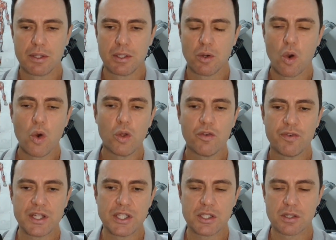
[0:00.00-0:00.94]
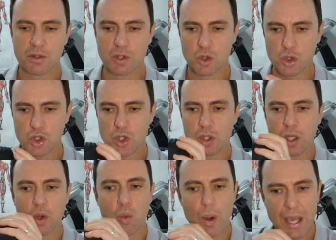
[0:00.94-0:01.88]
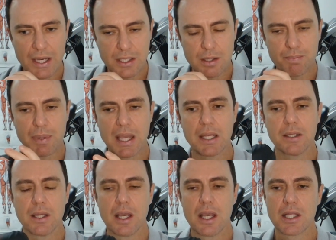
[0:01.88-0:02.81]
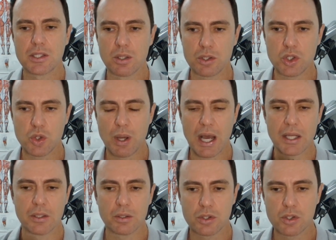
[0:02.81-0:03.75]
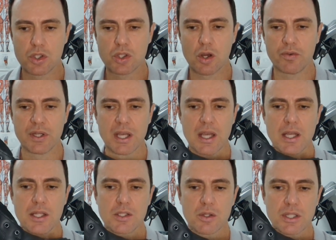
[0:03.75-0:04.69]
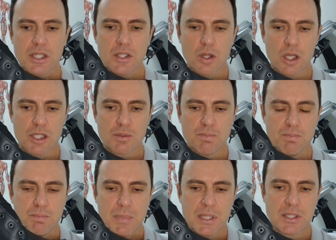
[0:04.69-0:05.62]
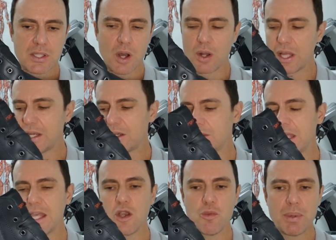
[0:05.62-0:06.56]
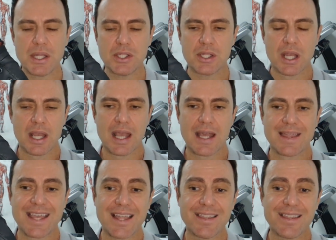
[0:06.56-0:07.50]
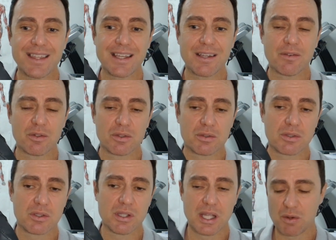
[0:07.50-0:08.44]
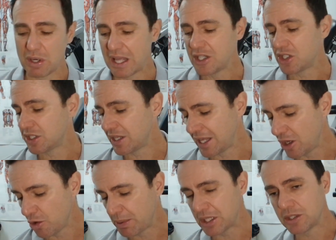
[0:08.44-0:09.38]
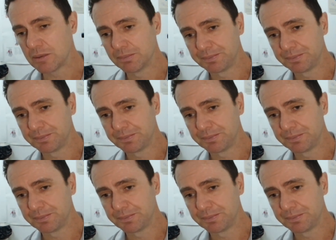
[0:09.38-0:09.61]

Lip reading: all the features of the good shoe, like where does it bend? It's not too hard, not too soft. It's got this nice midsole and a heel pitch. And the other thing in relation to the heel pitch,